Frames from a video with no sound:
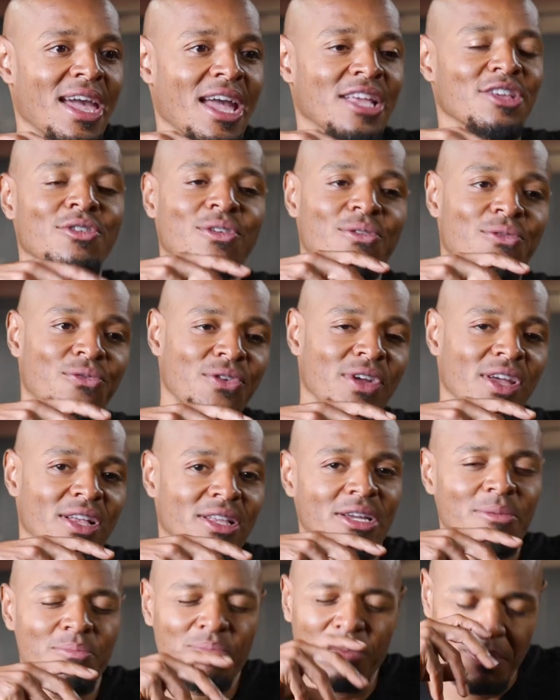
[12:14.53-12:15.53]
and you could
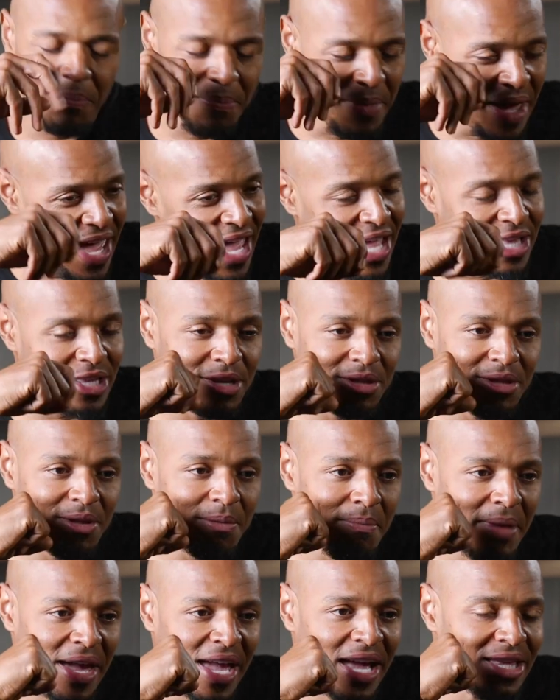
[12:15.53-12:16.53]
feel it. But man, the,
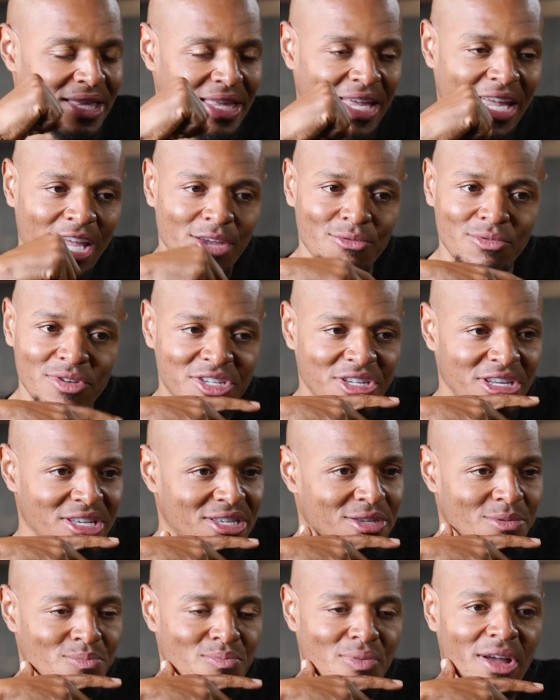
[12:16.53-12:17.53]
the main thing was
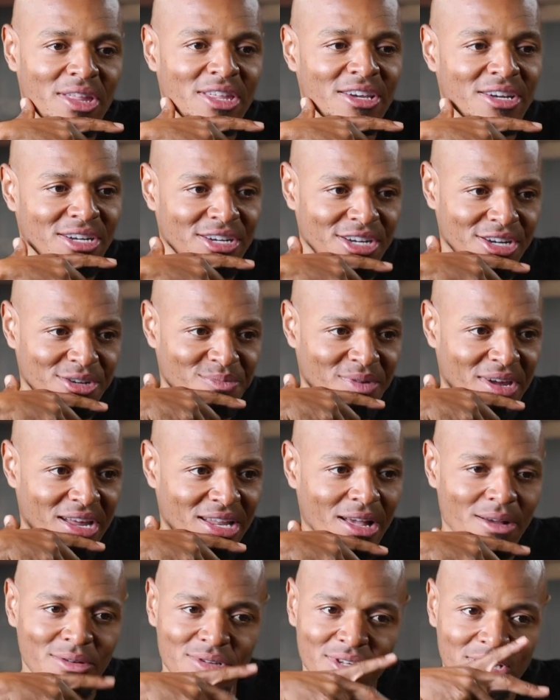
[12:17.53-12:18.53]
just the brotherhood,
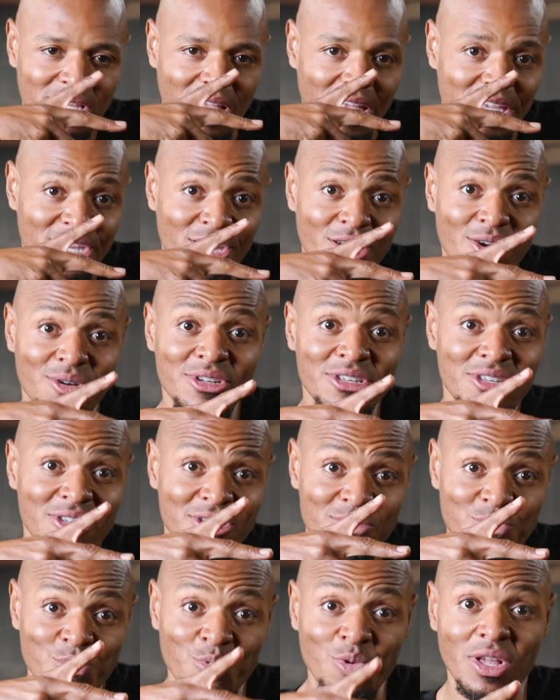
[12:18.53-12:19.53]
man. I was just like, yo, this
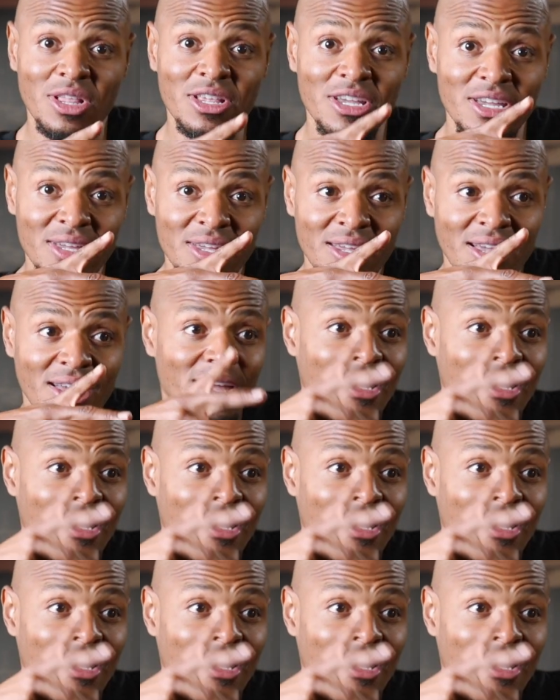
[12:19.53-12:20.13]
is really,